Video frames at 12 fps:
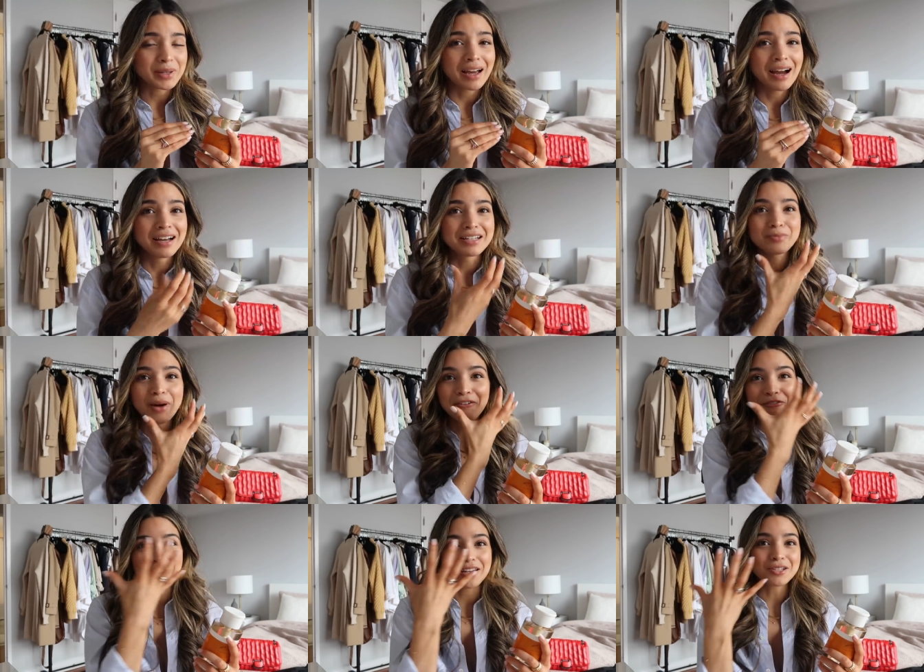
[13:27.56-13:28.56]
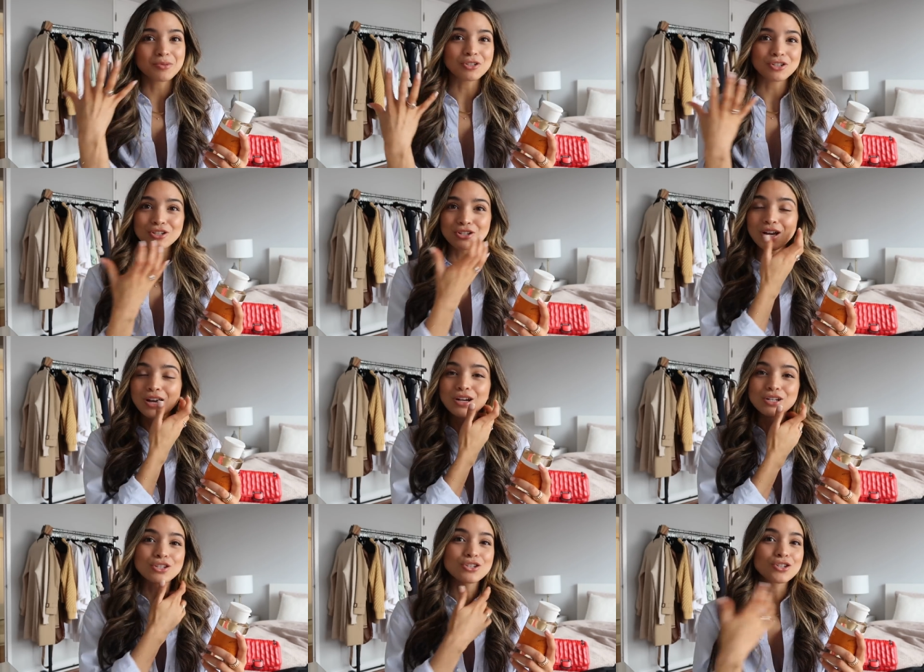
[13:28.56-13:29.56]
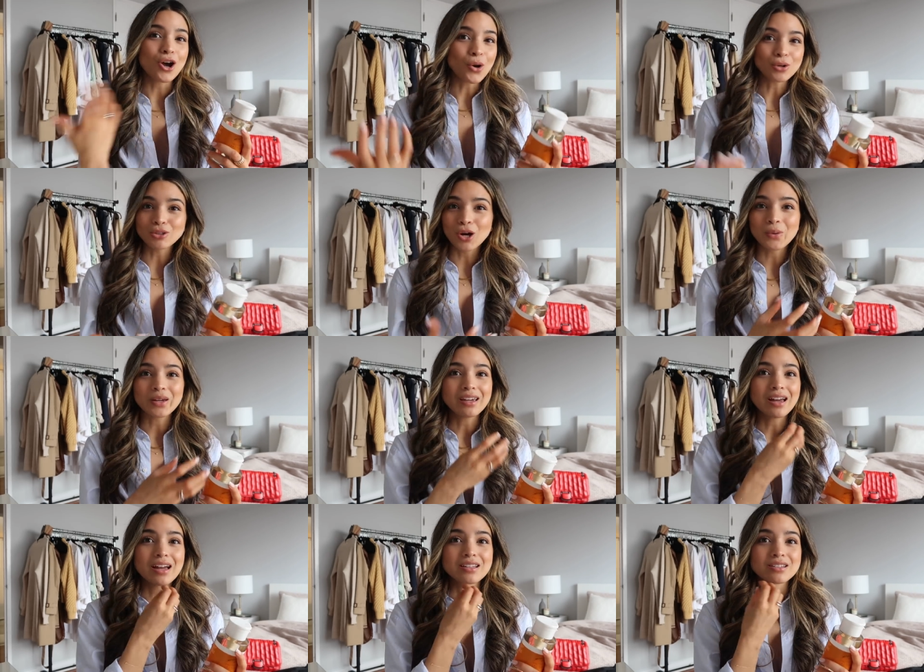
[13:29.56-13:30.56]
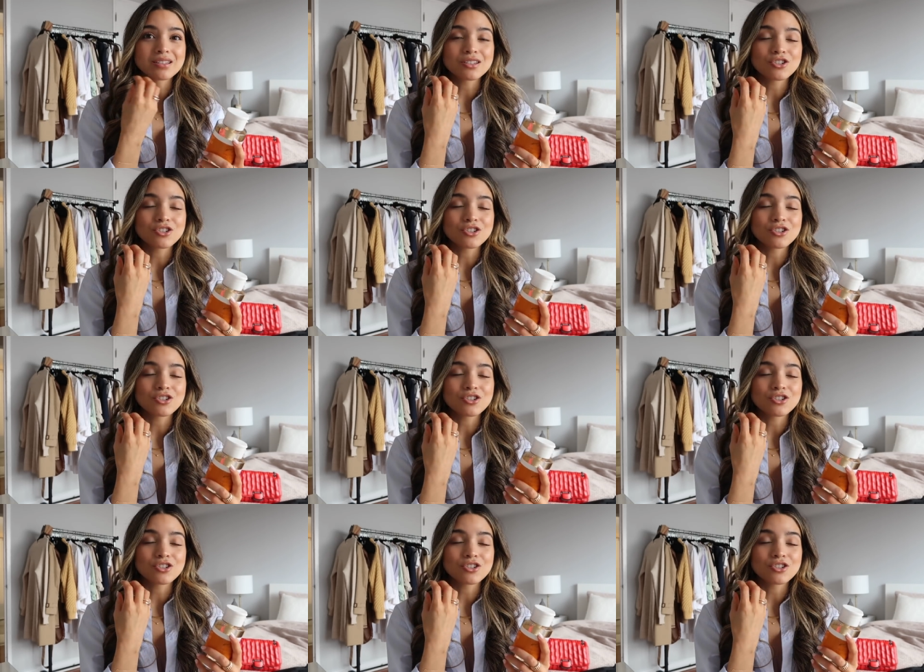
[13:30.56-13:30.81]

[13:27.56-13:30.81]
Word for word: Because my face was just so glowy and